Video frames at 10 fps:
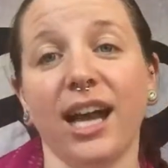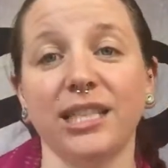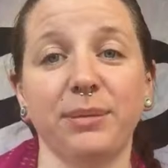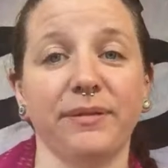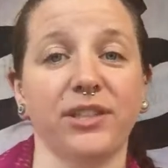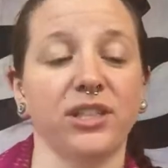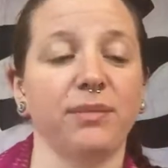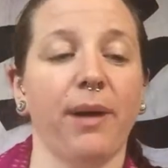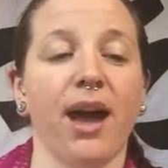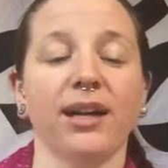Goddess
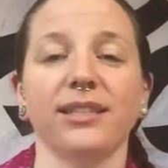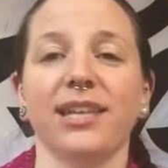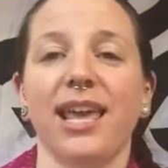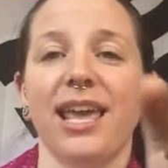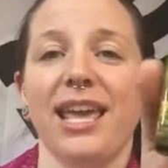Provisions box